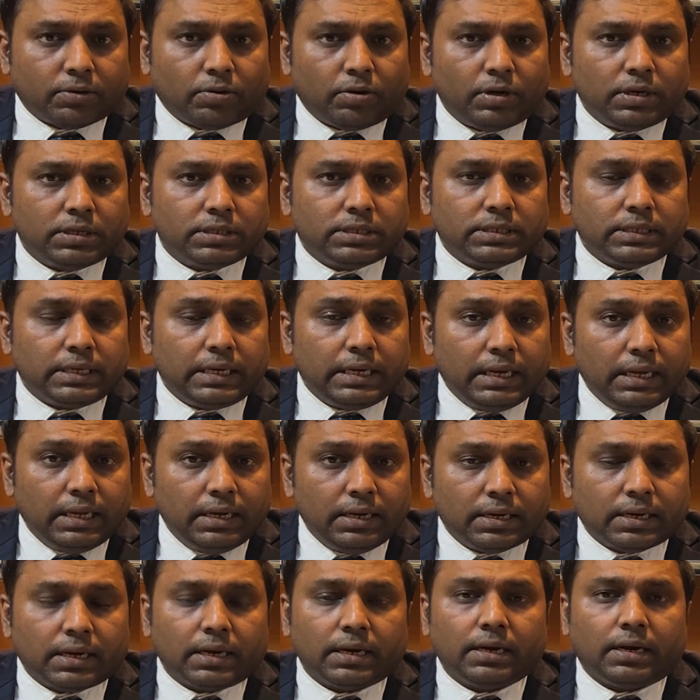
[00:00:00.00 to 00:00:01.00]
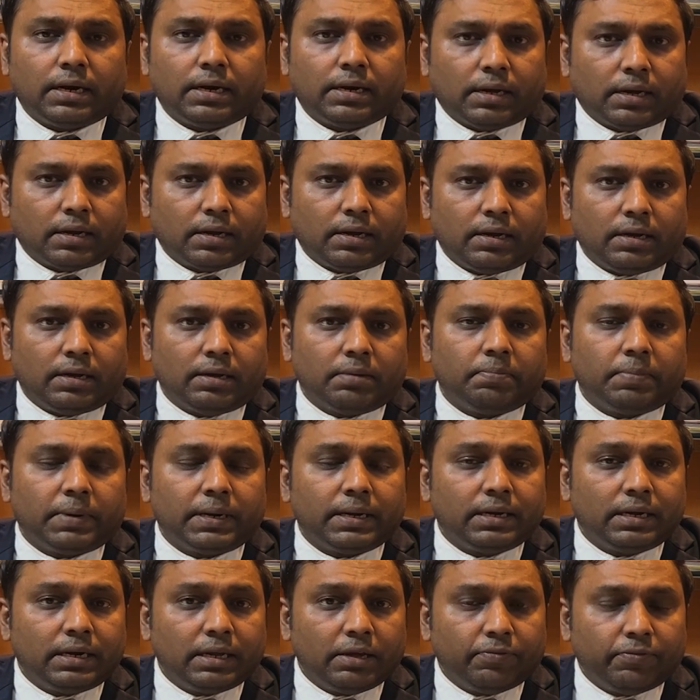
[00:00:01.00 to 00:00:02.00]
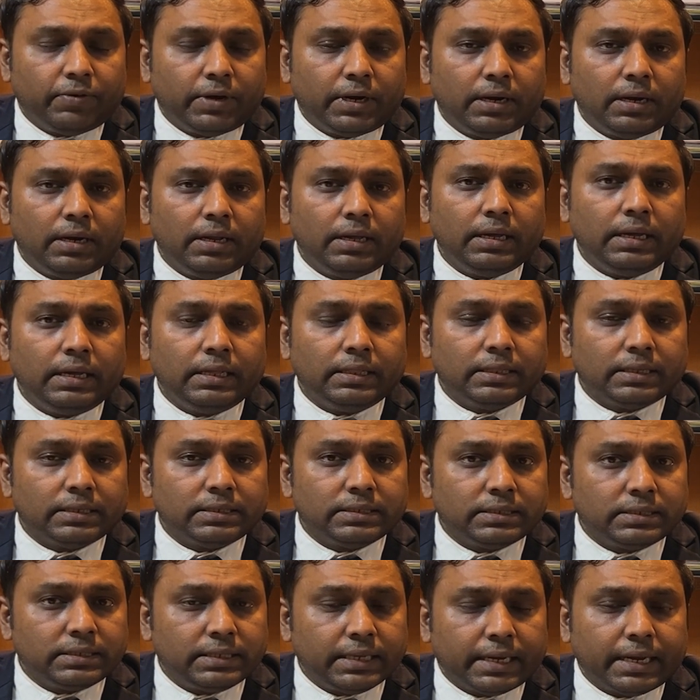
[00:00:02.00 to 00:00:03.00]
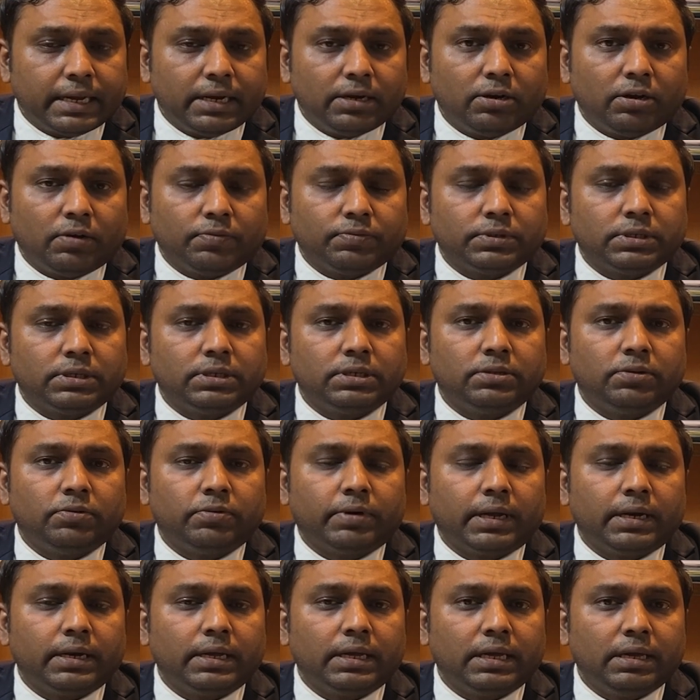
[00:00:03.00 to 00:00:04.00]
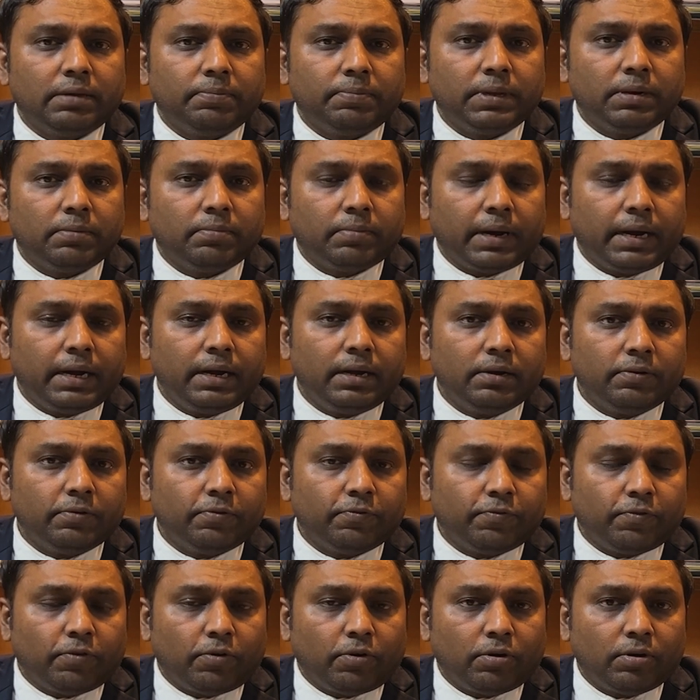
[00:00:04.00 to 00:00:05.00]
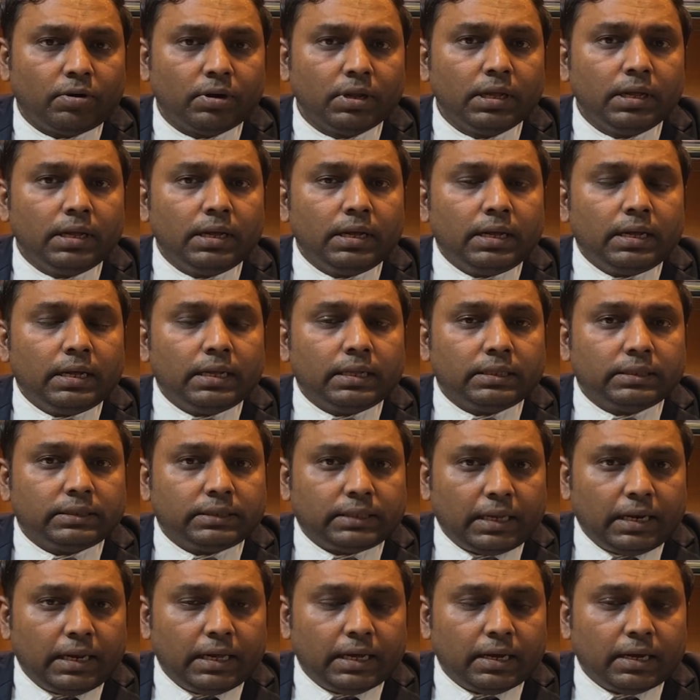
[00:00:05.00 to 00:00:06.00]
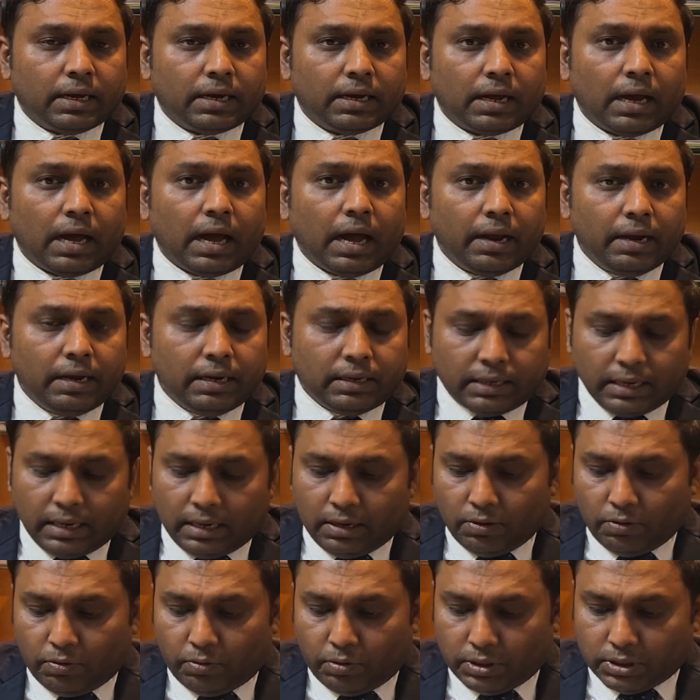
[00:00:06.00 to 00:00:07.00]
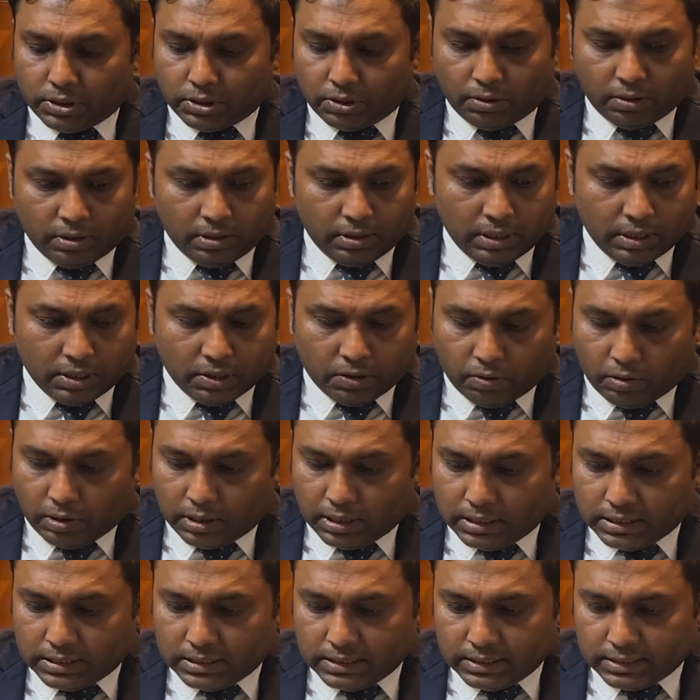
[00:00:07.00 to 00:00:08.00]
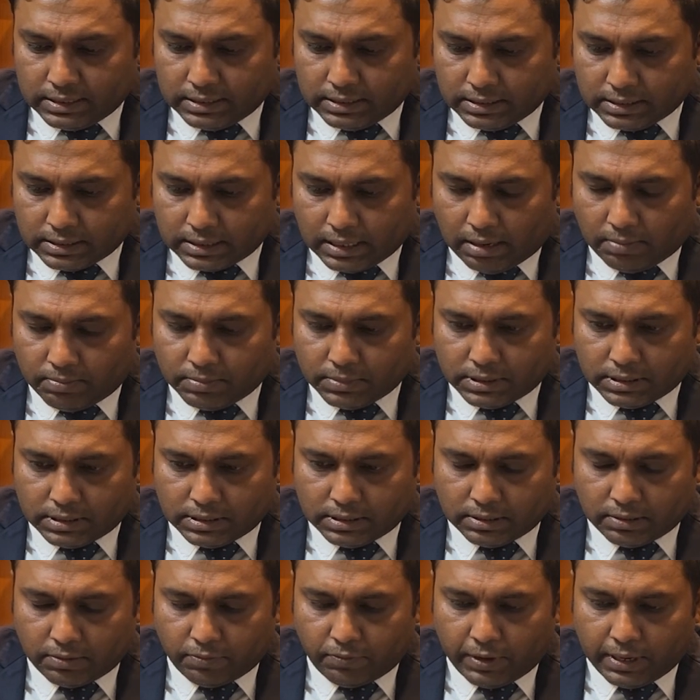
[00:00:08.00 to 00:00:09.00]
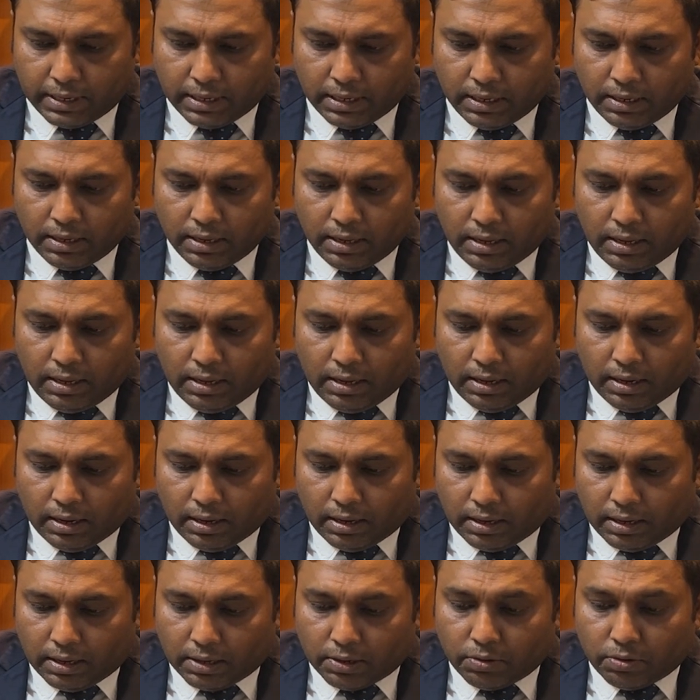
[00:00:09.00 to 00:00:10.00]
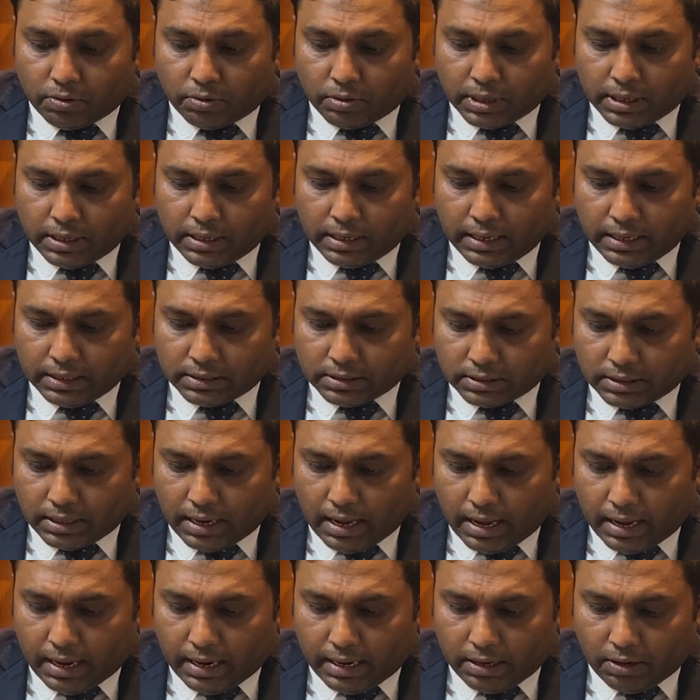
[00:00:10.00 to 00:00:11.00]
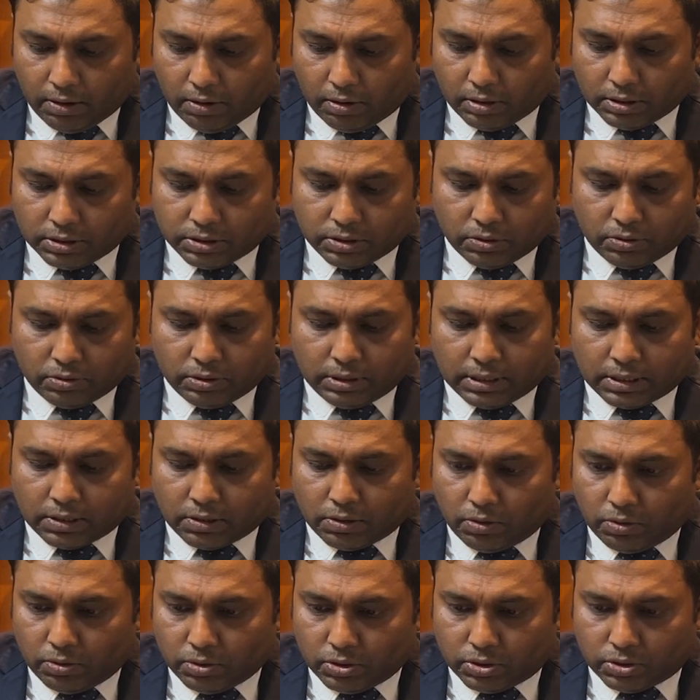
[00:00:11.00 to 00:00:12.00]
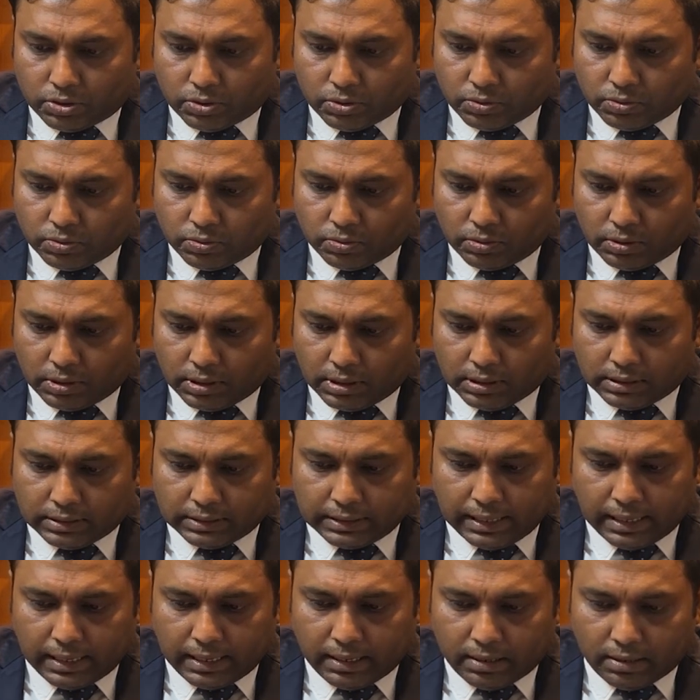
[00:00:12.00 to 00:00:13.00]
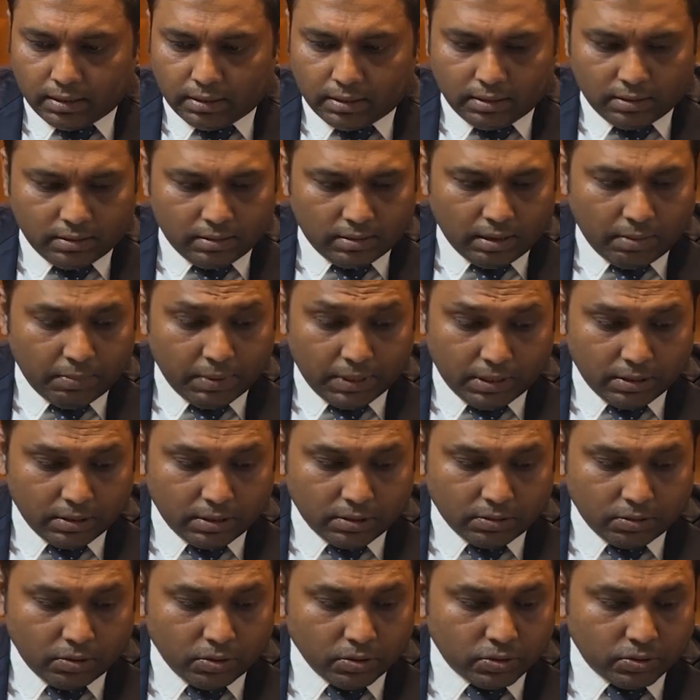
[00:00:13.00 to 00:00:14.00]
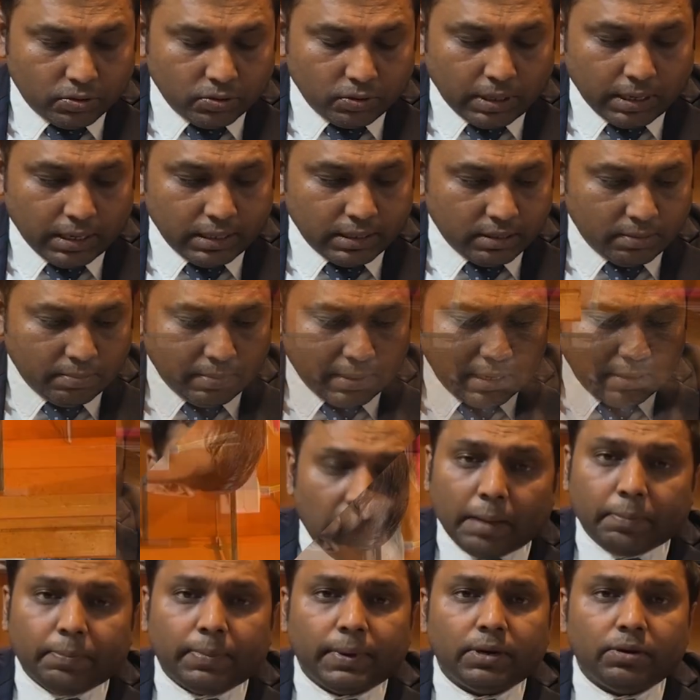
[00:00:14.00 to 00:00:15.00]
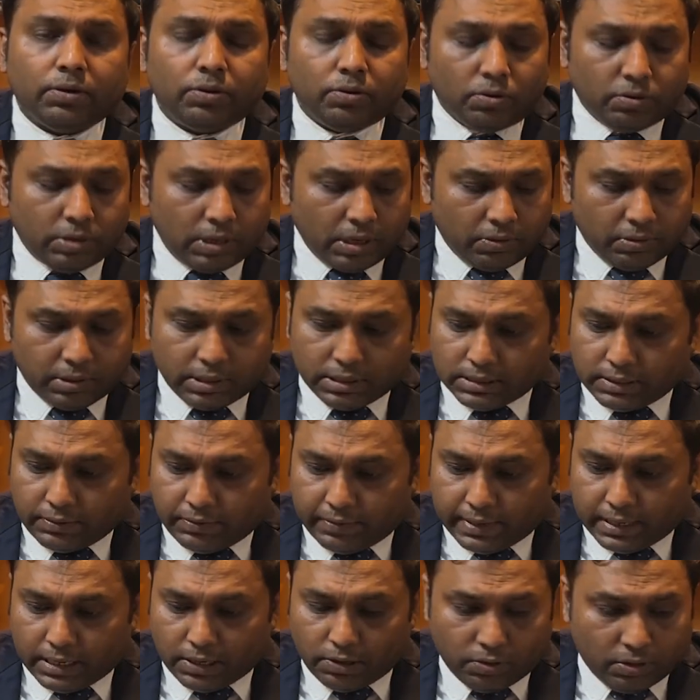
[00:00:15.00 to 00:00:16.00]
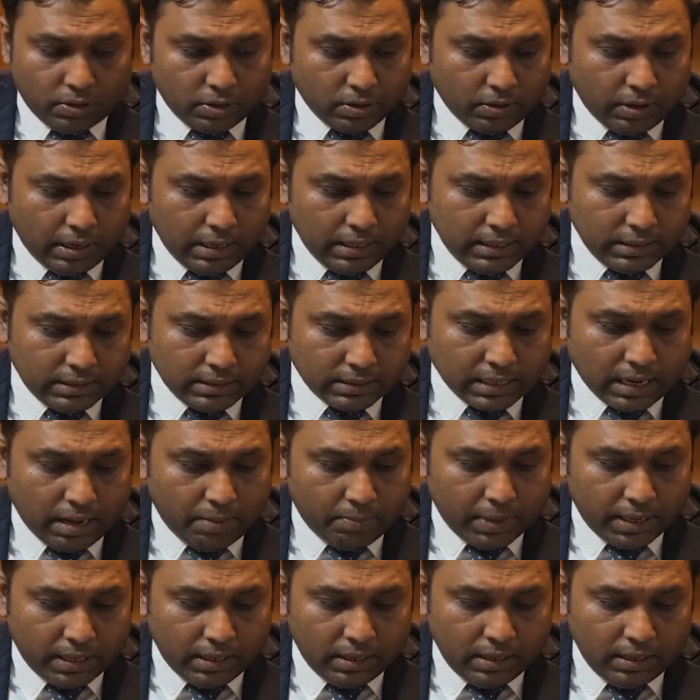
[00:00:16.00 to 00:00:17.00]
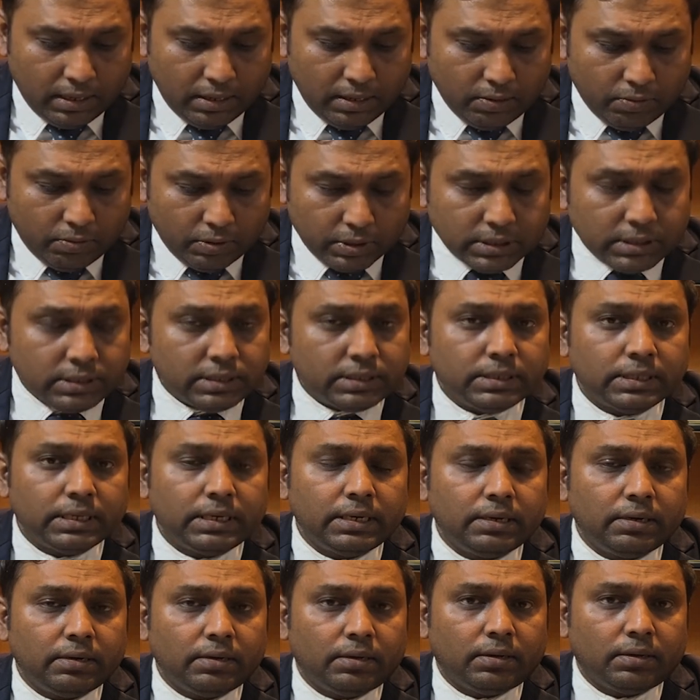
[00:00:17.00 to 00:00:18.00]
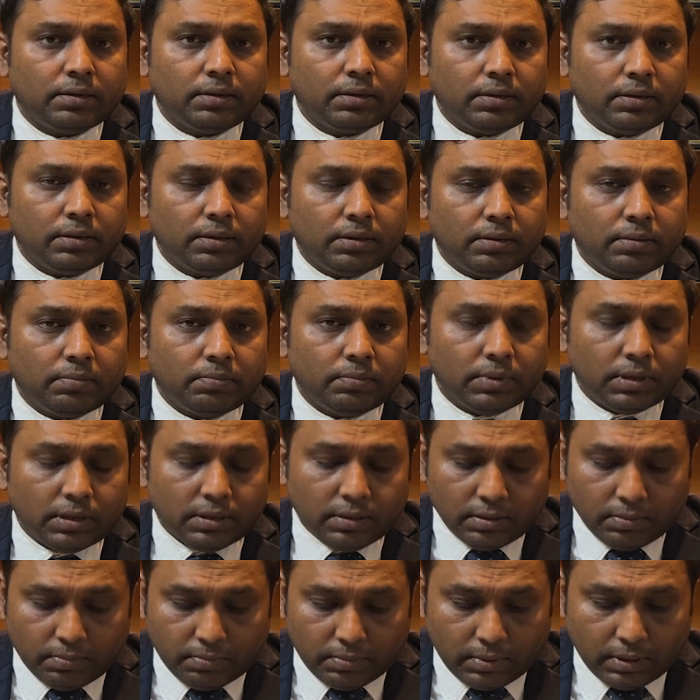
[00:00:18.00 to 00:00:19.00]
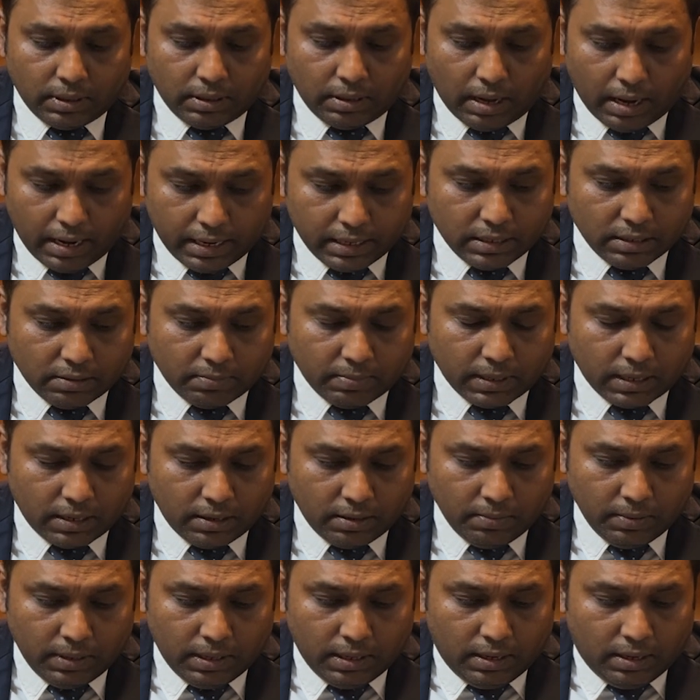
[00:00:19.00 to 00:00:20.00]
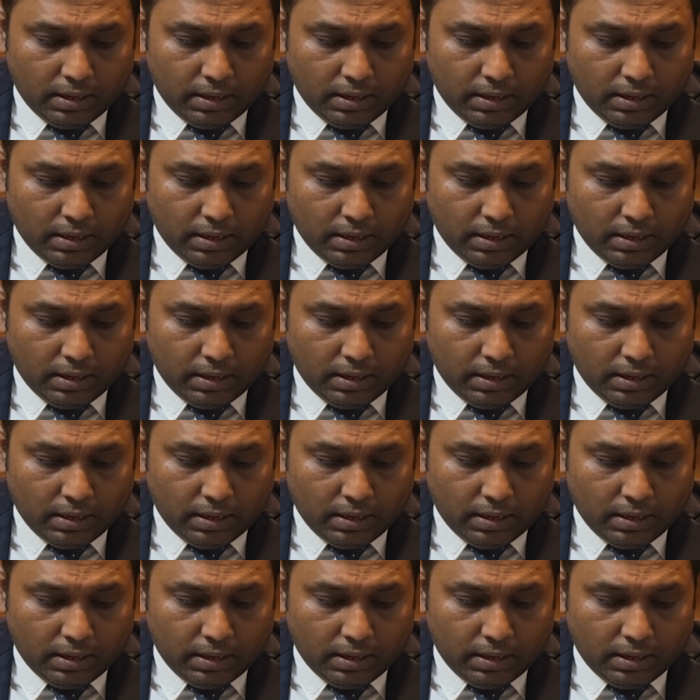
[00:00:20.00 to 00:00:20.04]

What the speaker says: college in Karnataka, but definitely in the second option you can keep in mind for Telangana. I'll tell you which all colleges comes very good in nature and also the close to Telangana, I mean close to Hyderabad. No doubt is a very good college. Kameni, which is in Hyderabad,